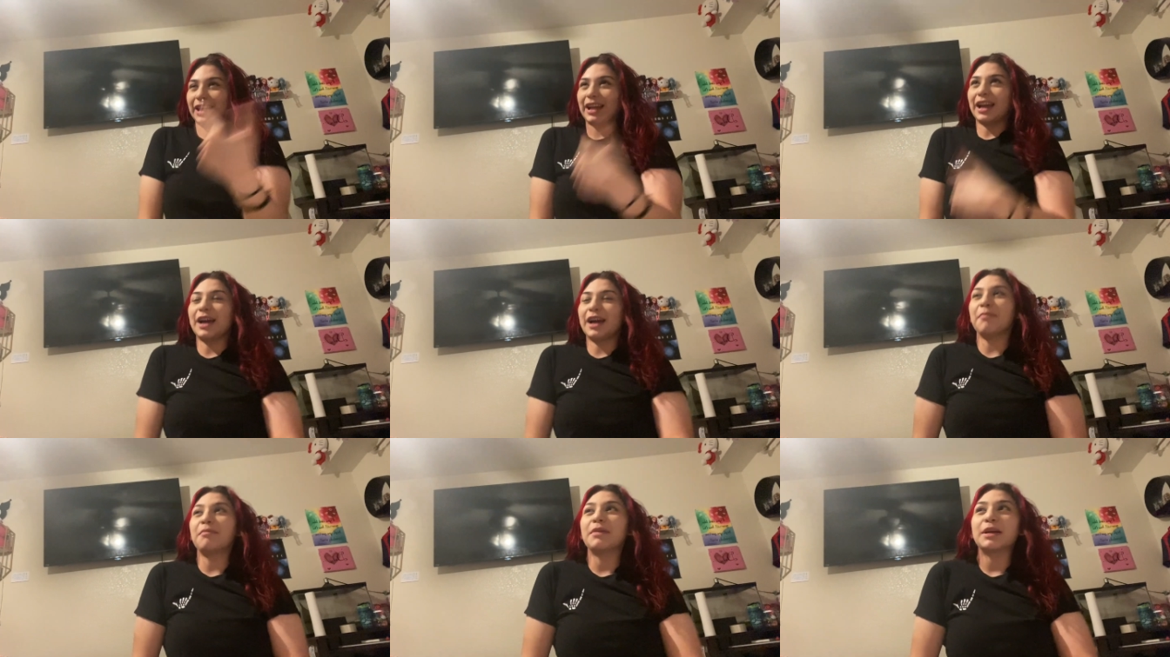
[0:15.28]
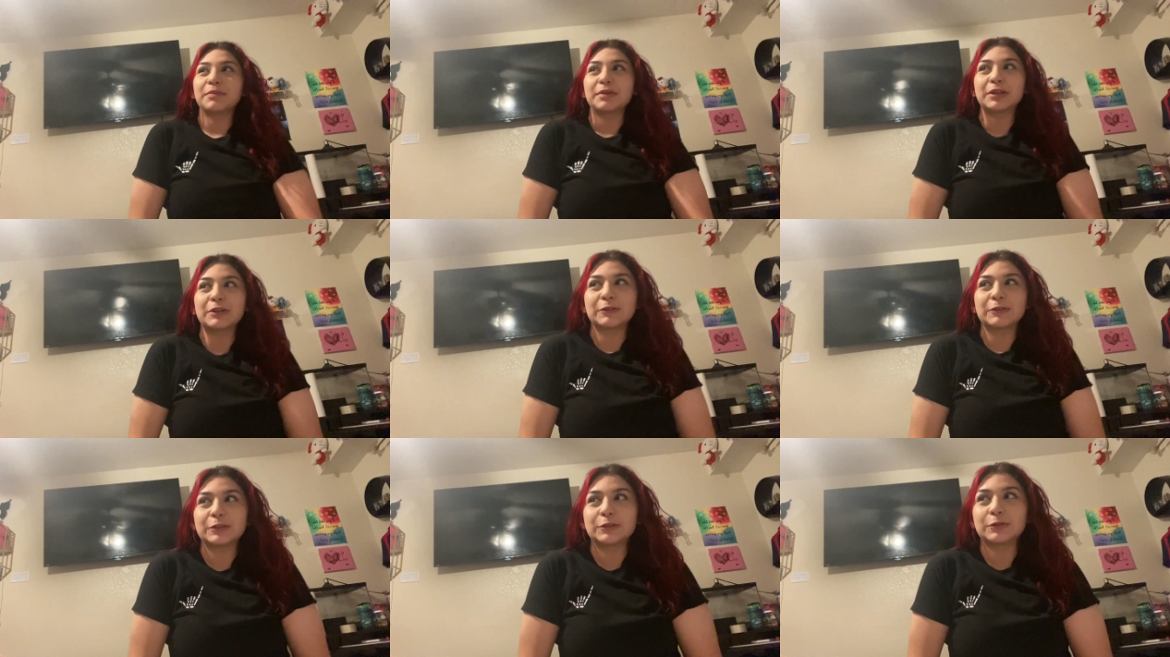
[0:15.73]
I might be
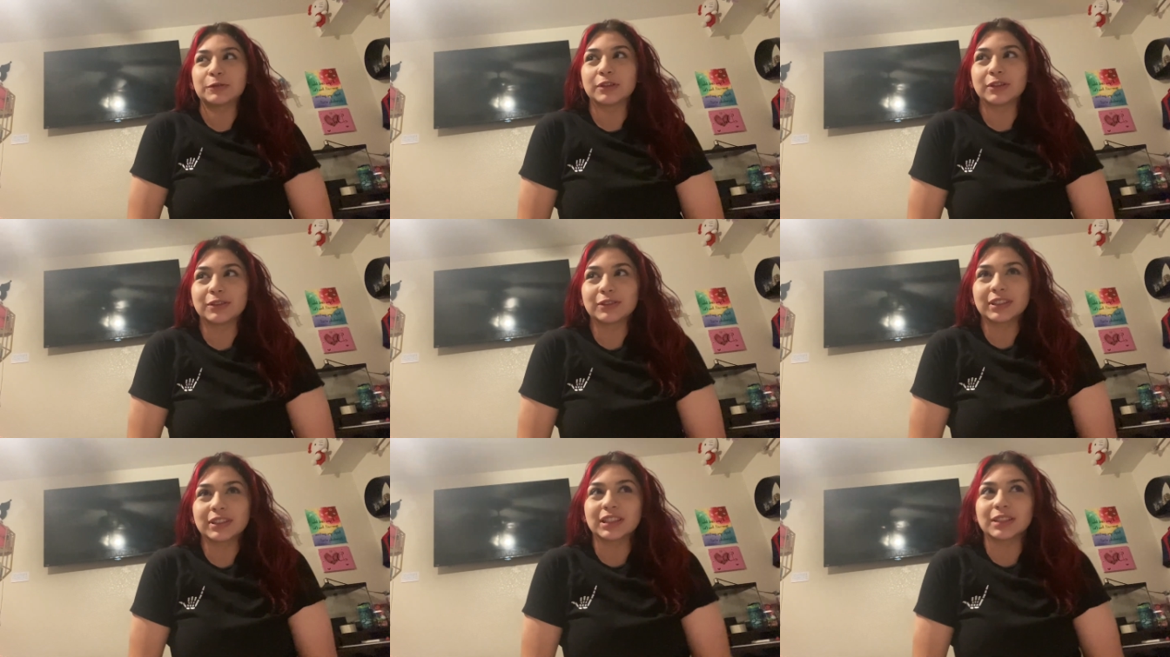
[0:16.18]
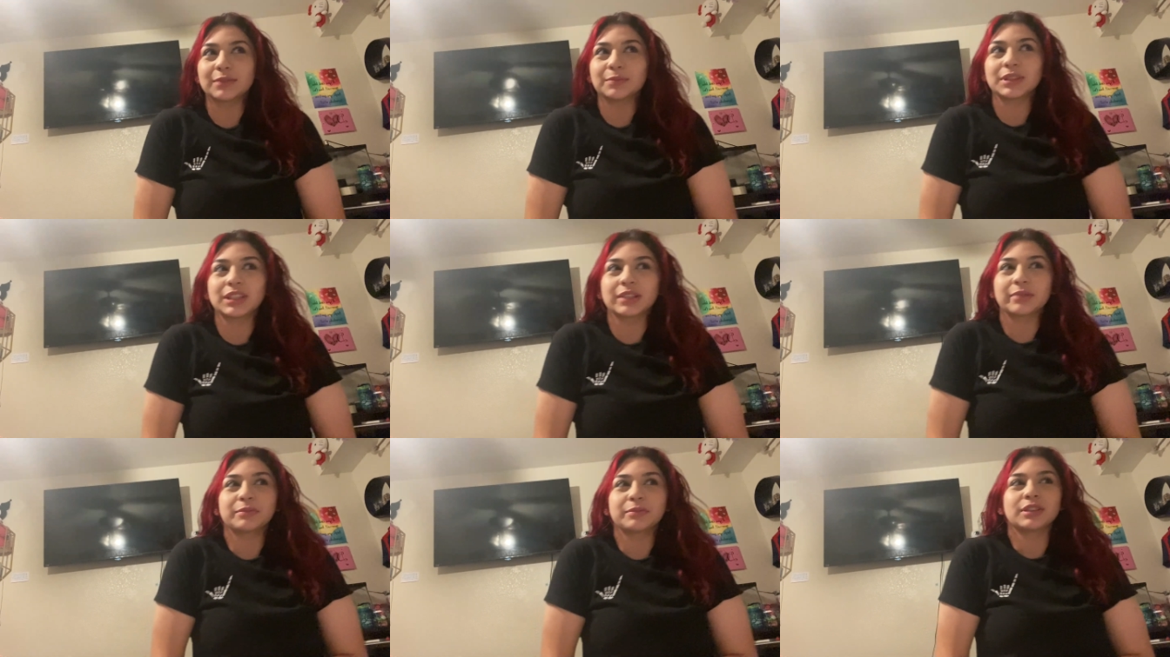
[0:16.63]
going through a little some
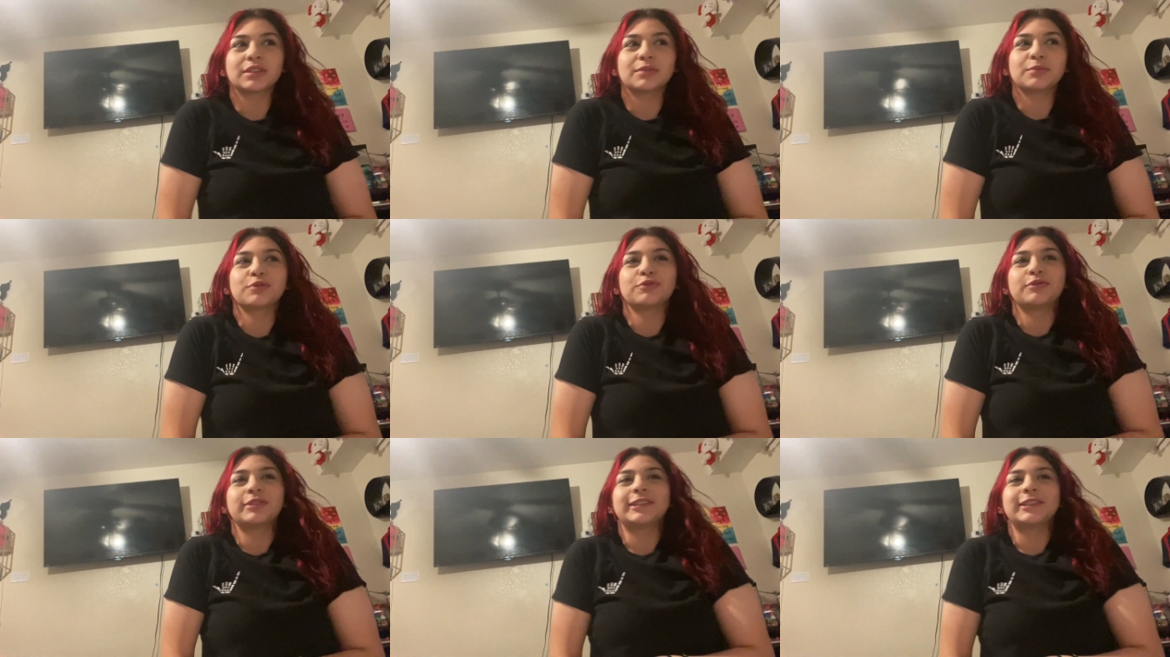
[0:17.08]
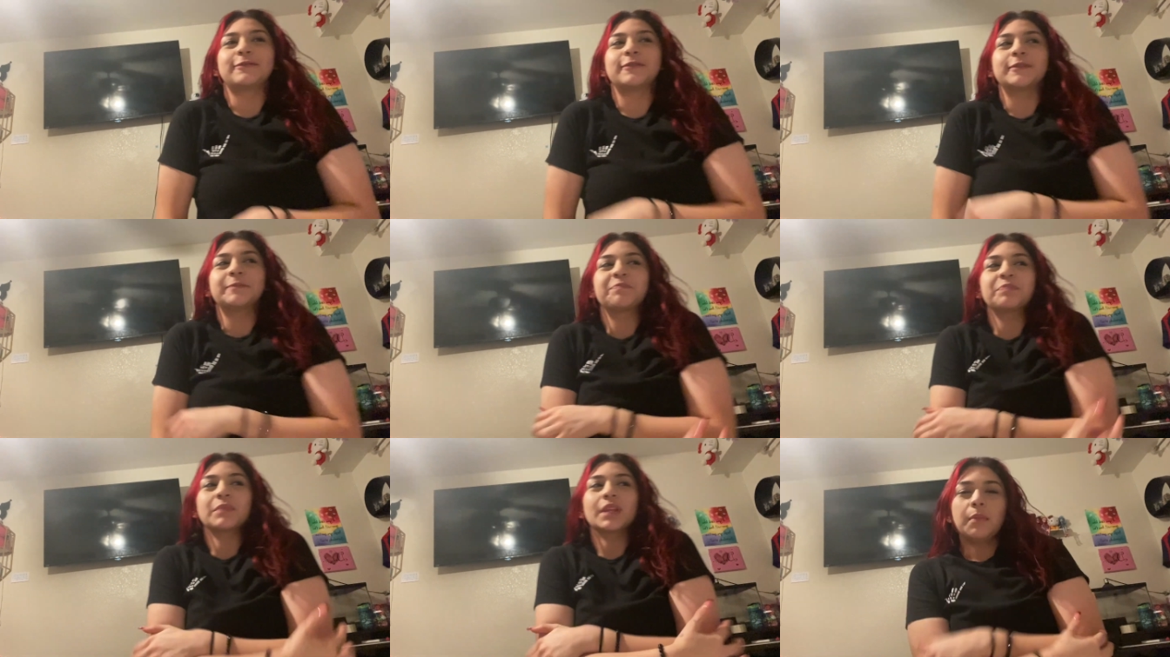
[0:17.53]
some some or whatever.
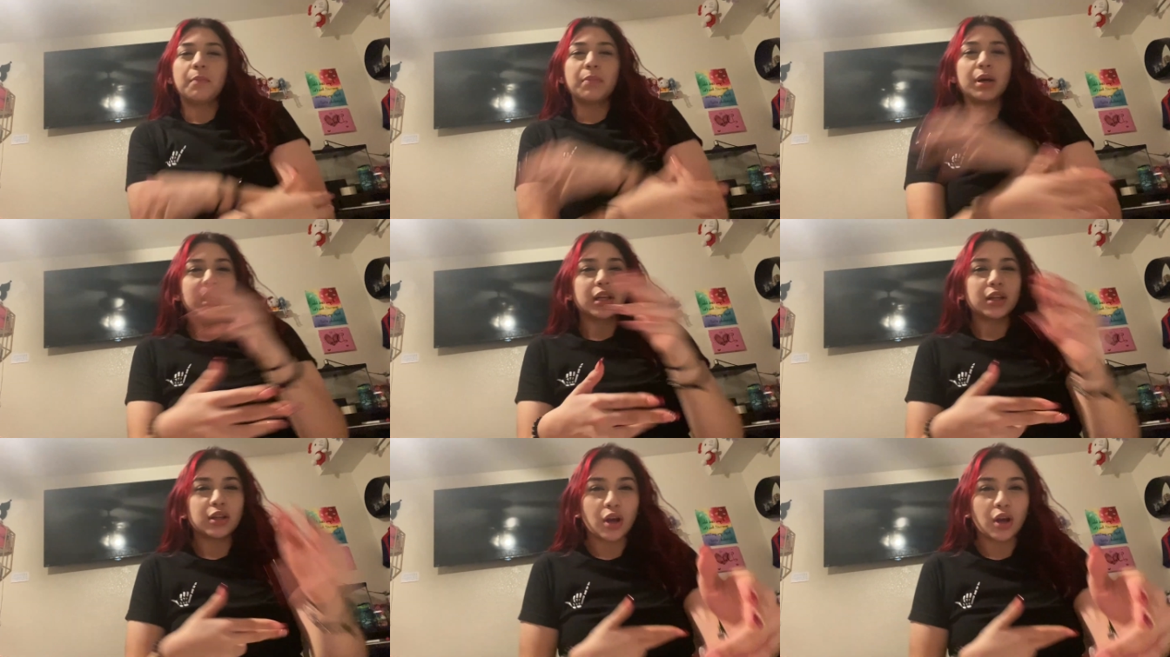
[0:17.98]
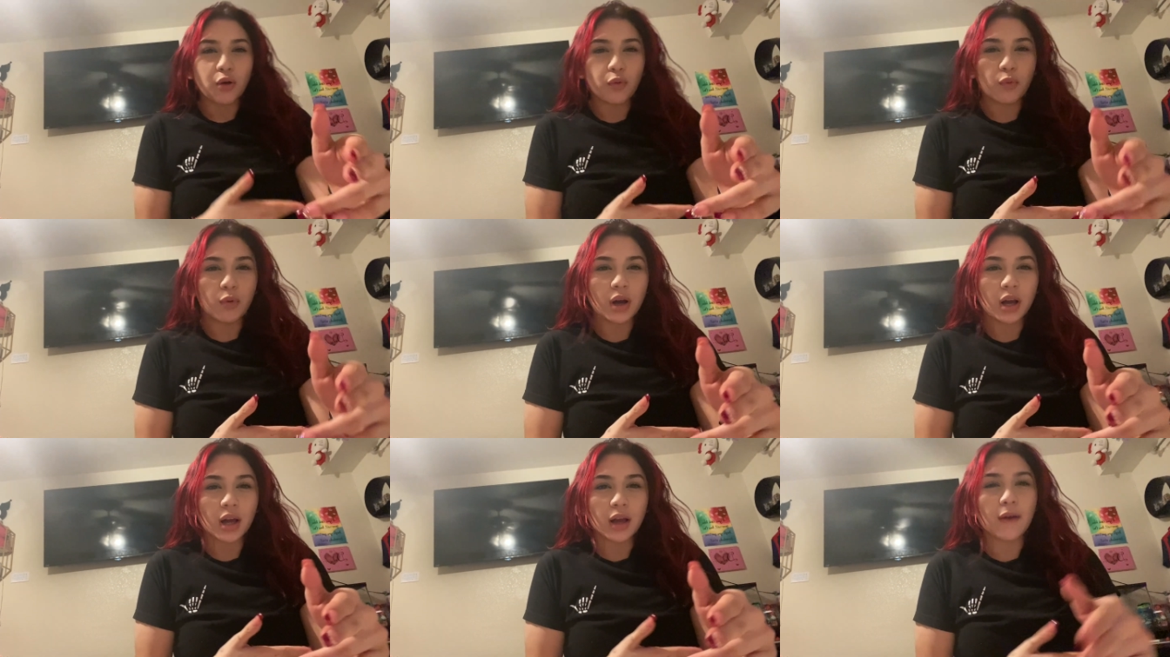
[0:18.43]
But you know
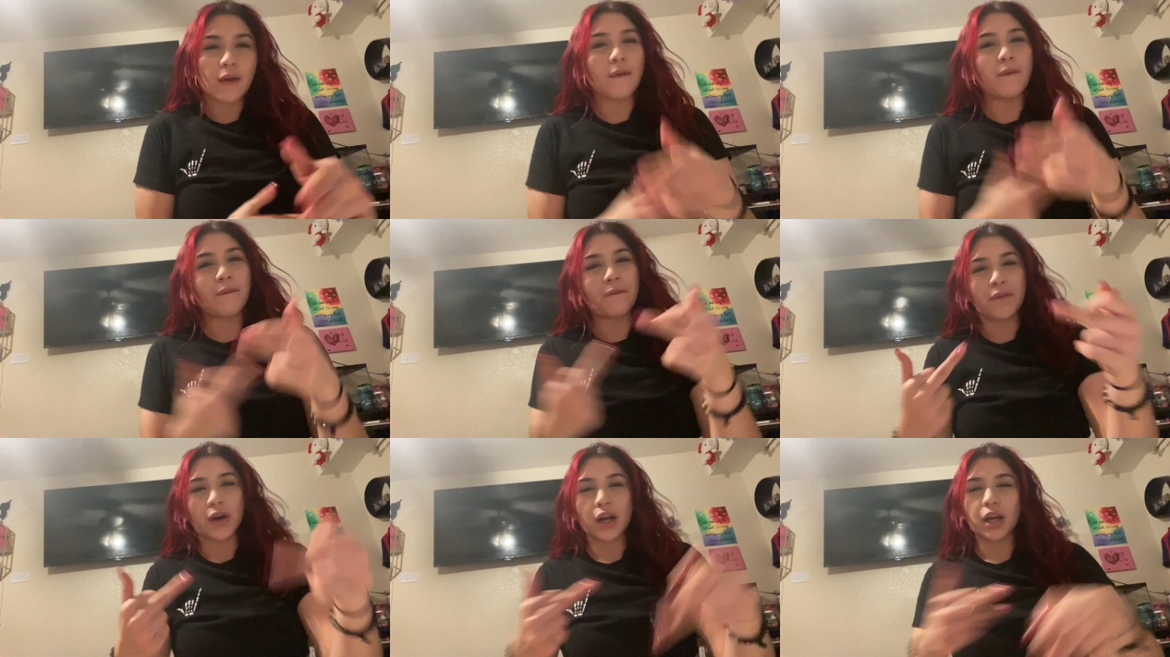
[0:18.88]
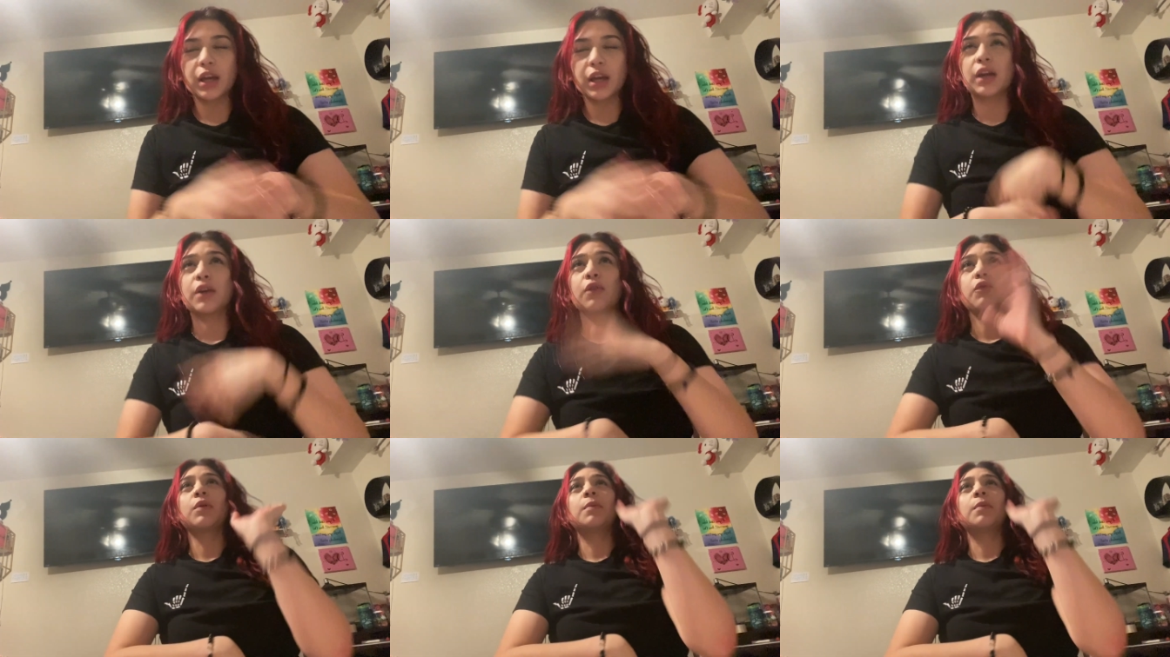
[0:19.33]
what? Fuck it, we